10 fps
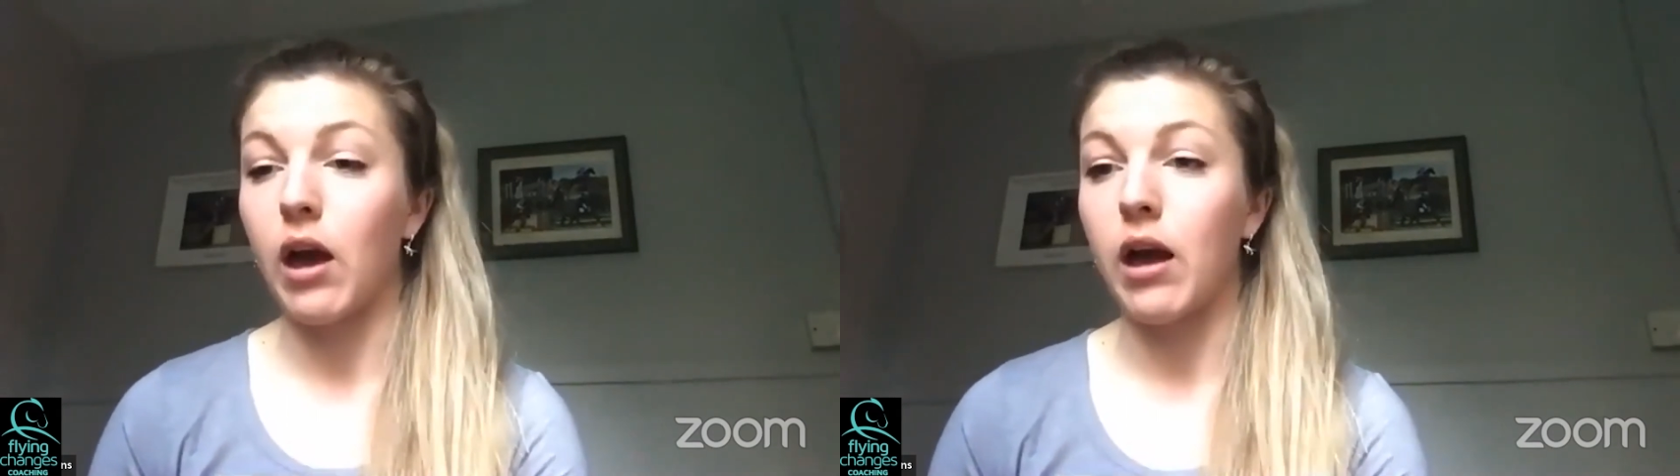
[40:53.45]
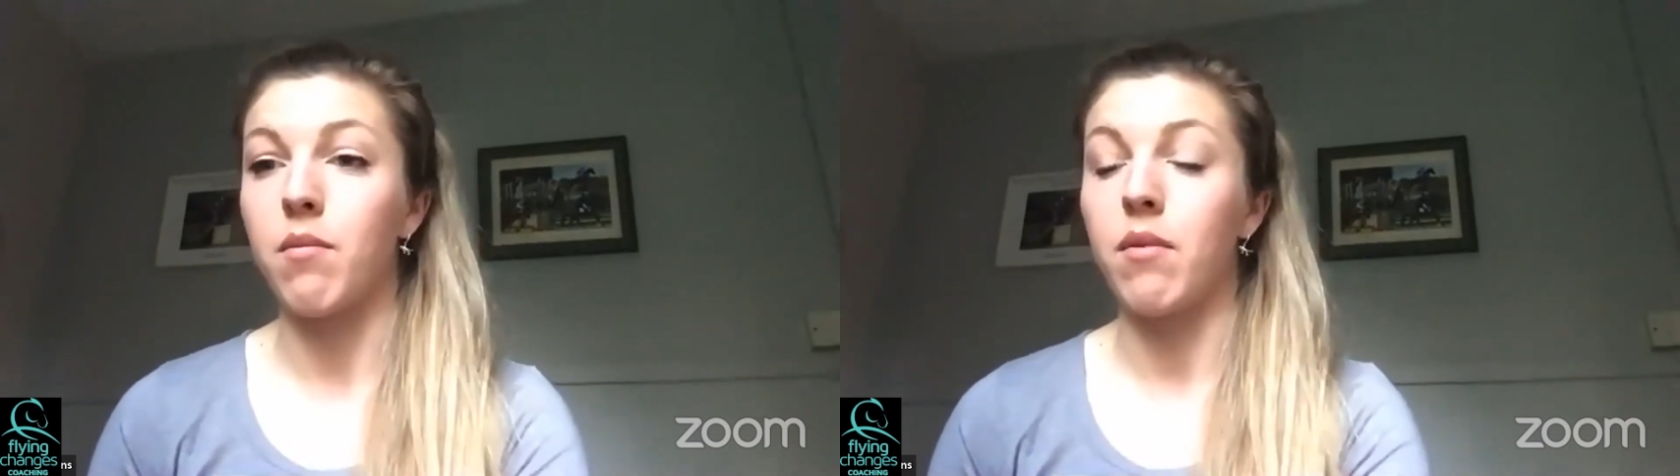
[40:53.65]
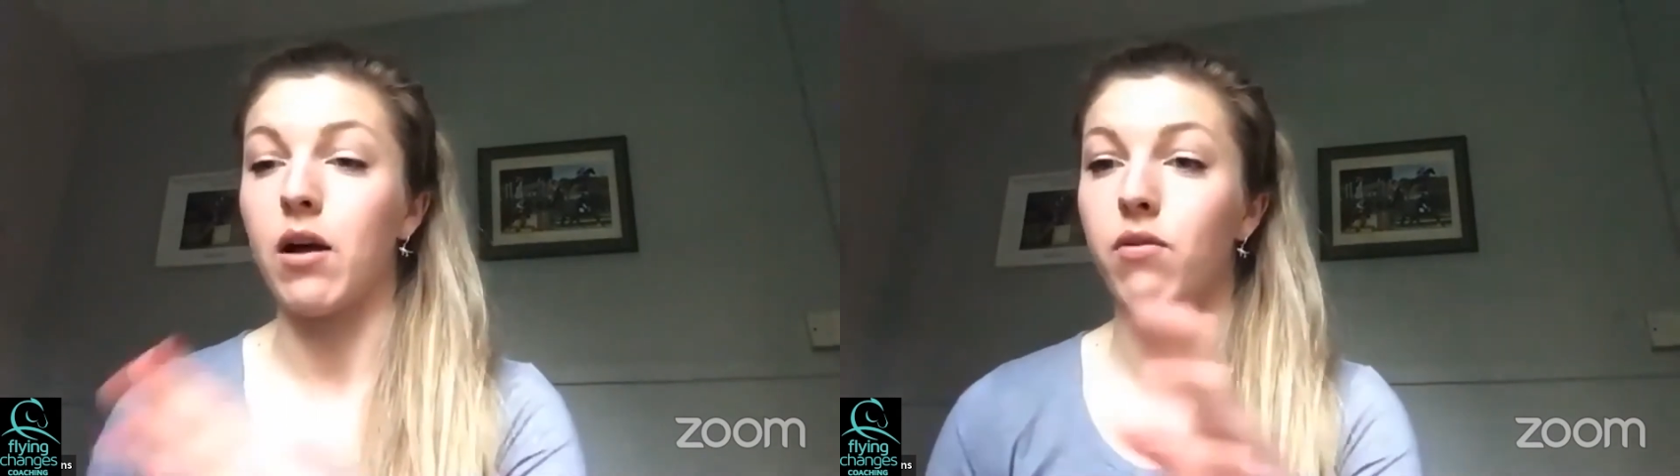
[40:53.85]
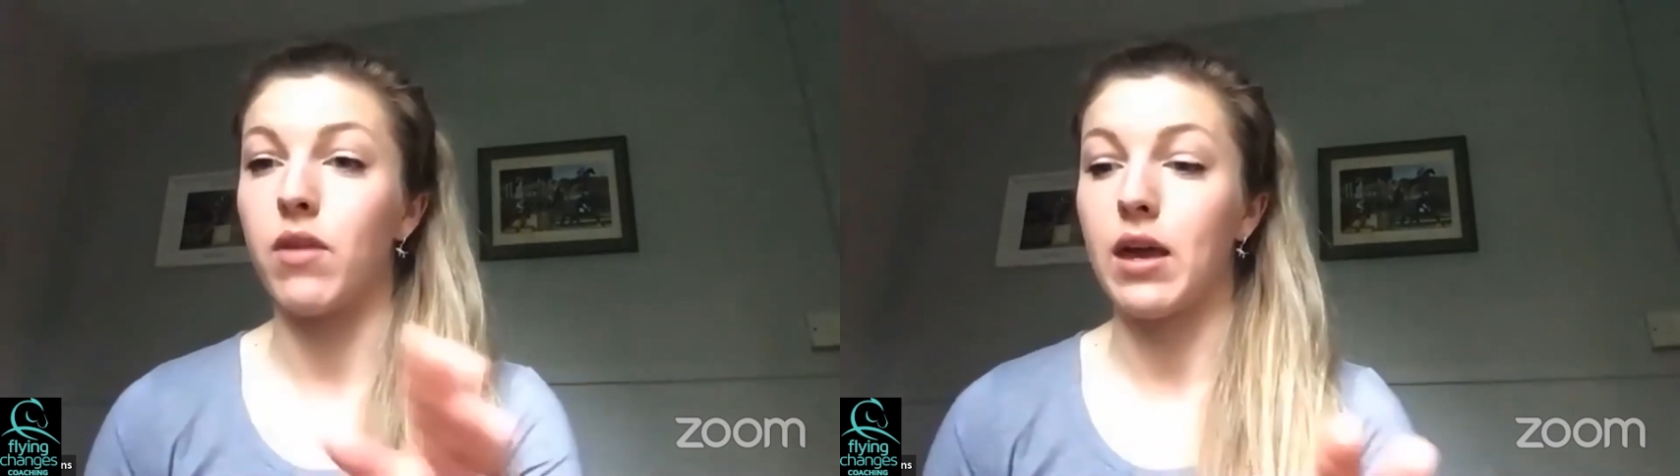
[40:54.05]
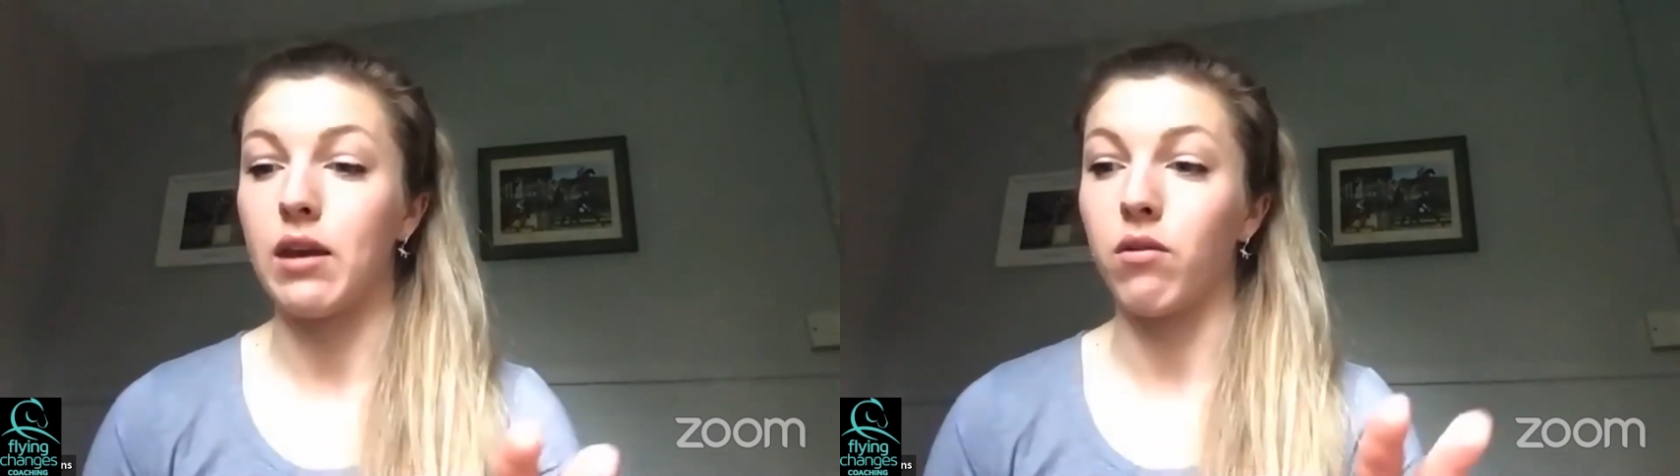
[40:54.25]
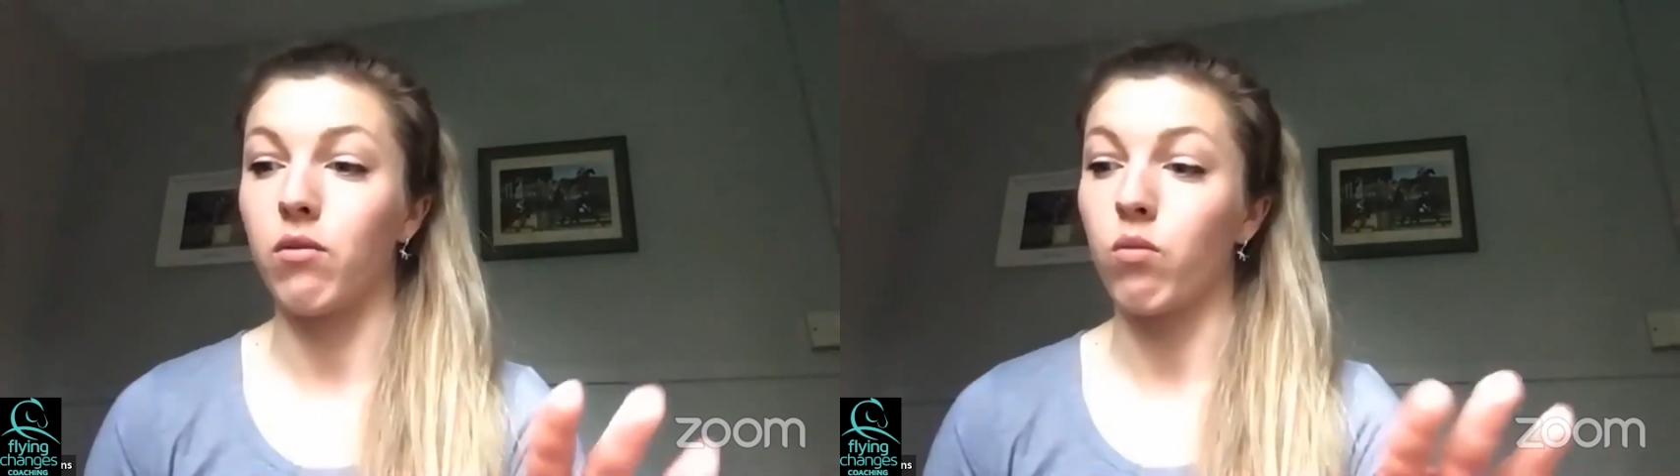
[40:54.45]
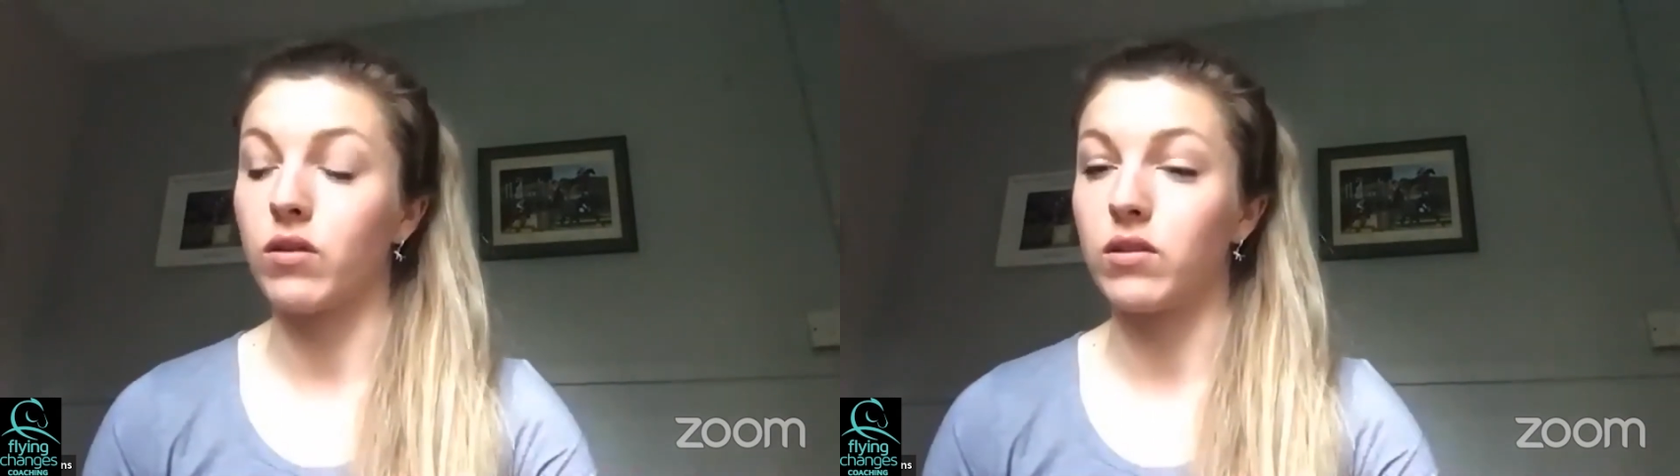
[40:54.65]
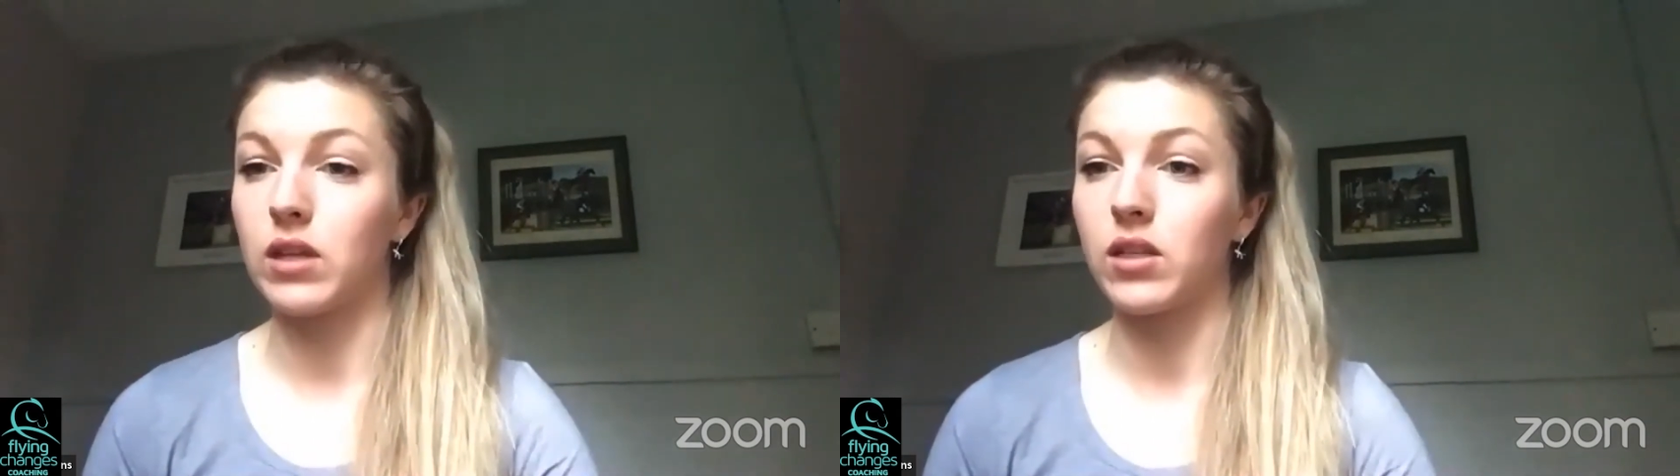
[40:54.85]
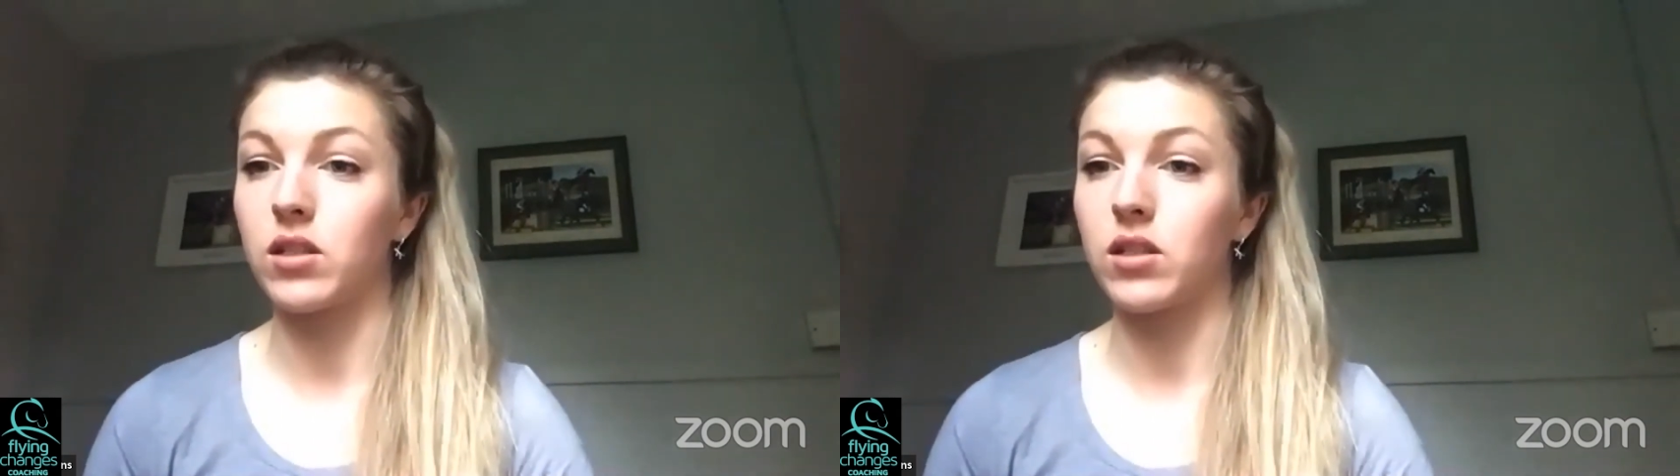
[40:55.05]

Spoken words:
And then once they